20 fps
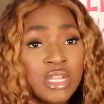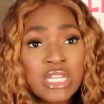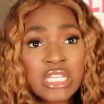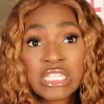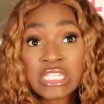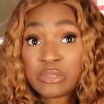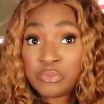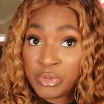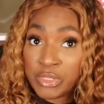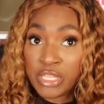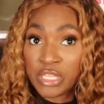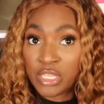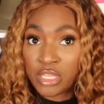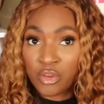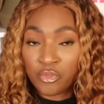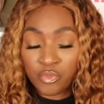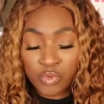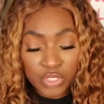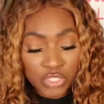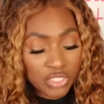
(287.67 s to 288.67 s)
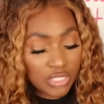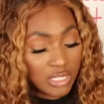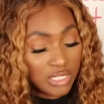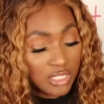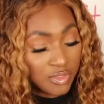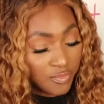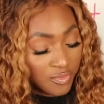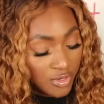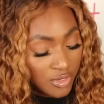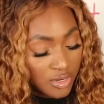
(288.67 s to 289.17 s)
Speaking of which,
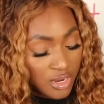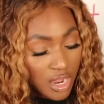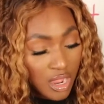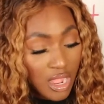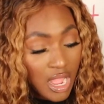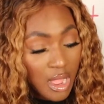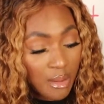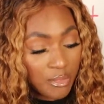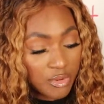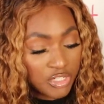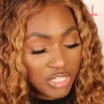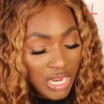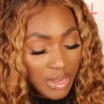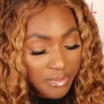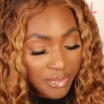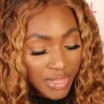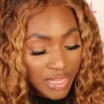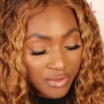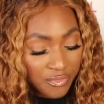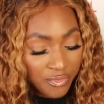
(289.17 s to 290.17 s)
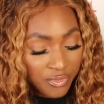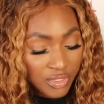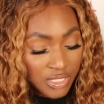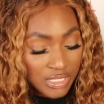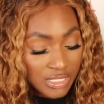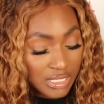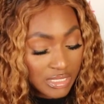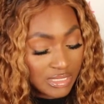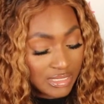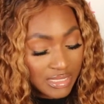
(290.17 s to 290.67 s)
let's figure out how much I paid for this,
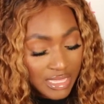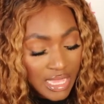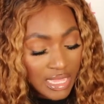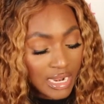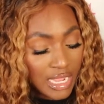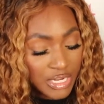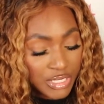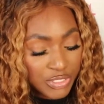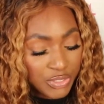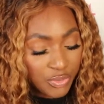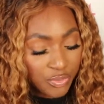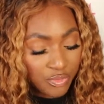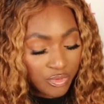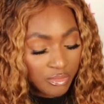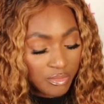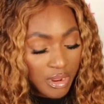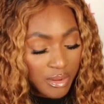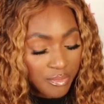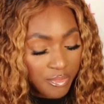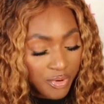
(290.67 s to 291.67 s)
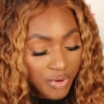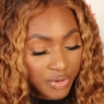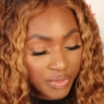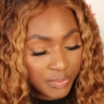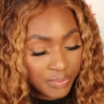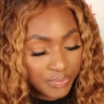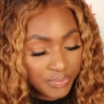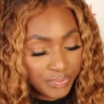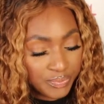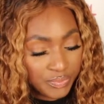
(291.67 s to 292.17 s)
because that I don't remember.
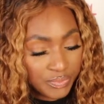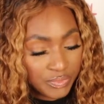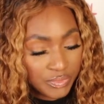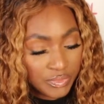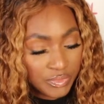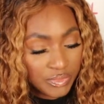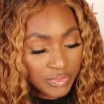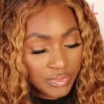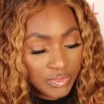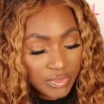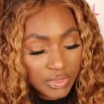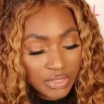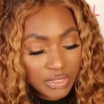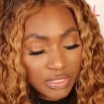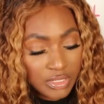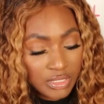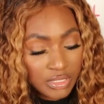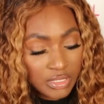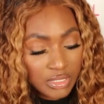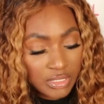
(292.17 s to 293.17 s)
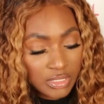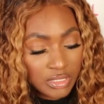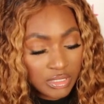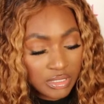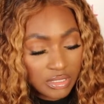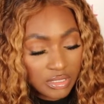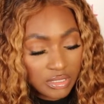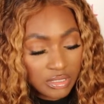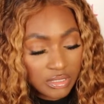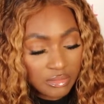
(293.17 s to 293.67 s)

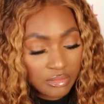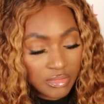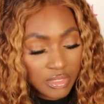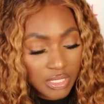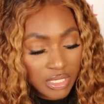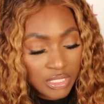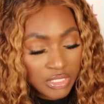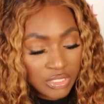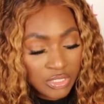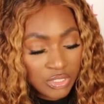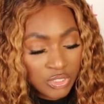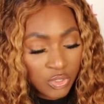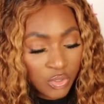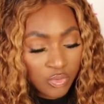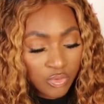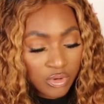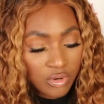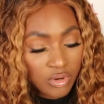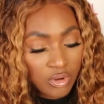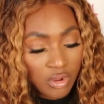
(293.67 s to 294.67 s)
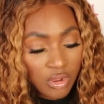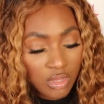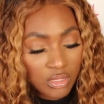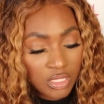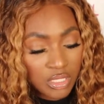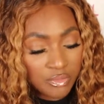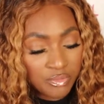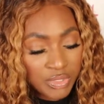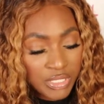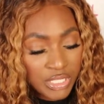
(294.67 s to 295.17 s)
I don't recall
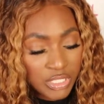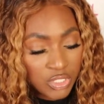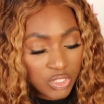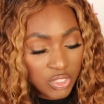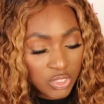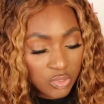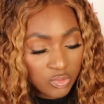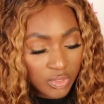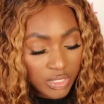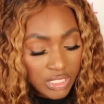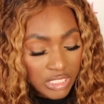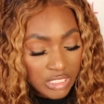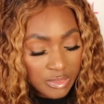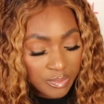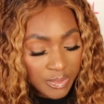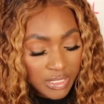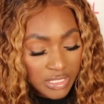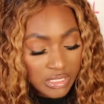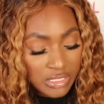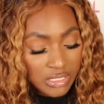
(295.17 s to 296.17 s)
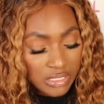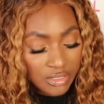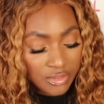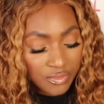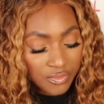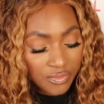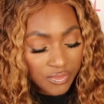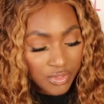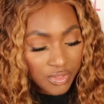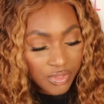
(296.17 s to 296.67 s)
it being too
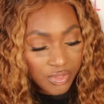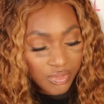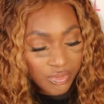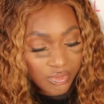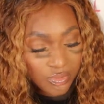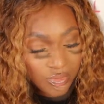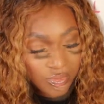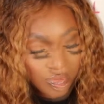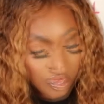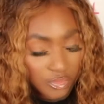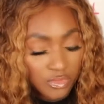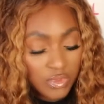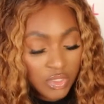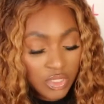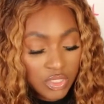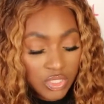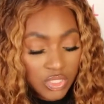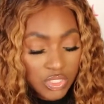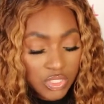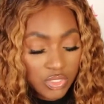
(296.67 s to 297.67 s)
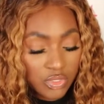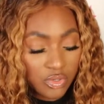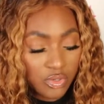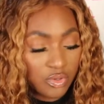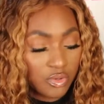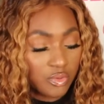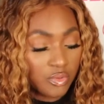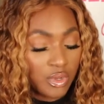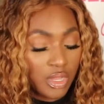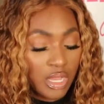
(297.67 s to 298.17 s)
expensive though.
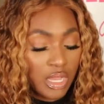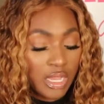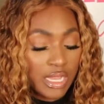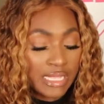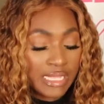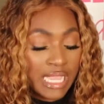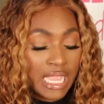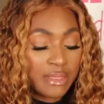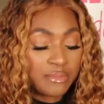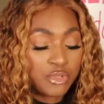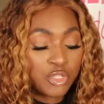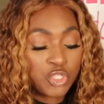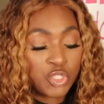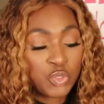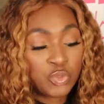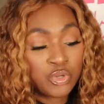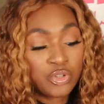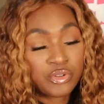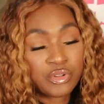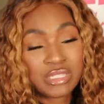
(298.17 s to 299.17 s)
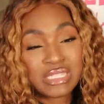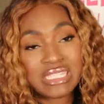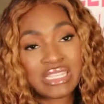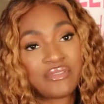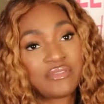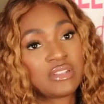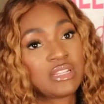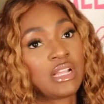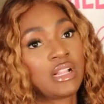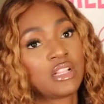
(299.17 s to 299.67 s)
So it came to
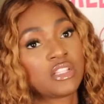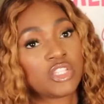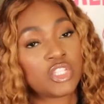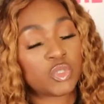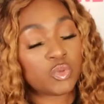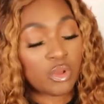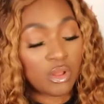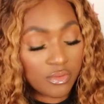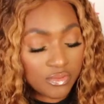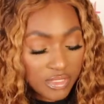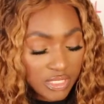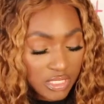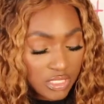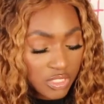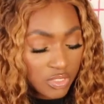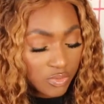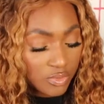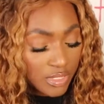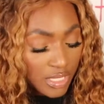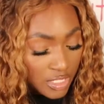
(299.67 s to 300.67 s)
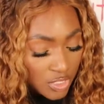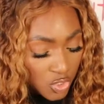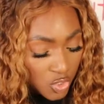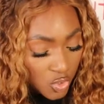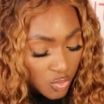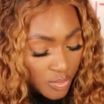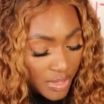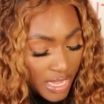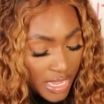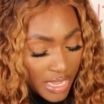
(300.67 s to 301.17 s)
$207.12, so not
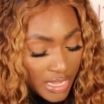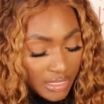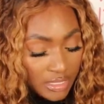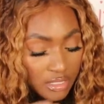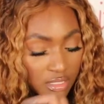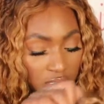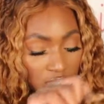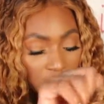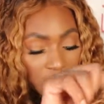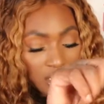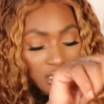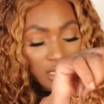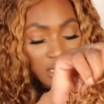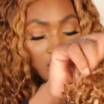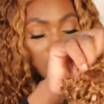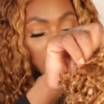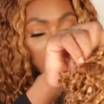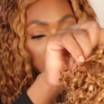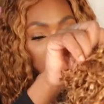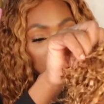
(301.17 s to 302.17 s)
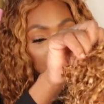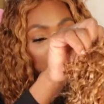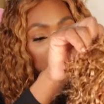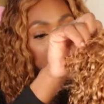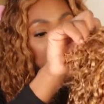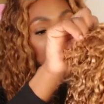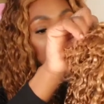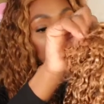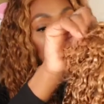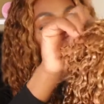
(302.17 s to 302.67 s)
too bad. Like I
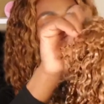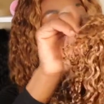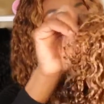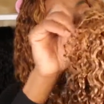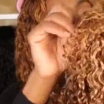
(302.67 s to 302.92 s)
said, for